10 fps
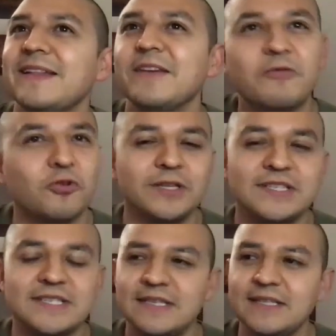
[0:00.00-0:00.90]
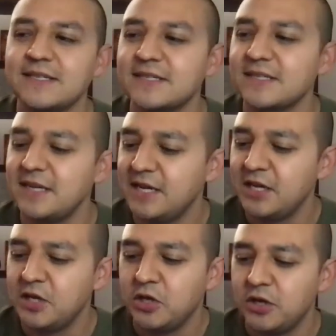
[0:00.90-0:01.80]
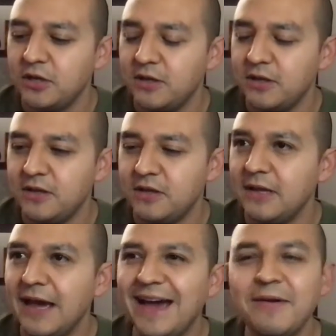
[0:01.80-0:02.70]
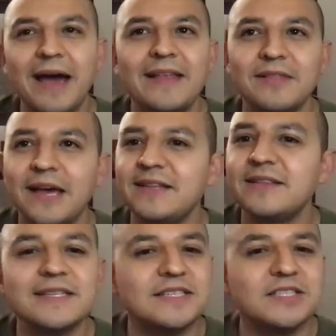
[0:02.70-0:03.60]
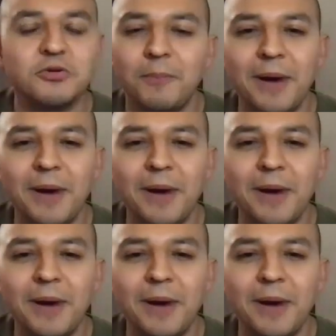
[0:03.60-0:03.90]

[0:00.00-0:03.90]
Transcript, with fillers: like for instance, I, I, I listened to a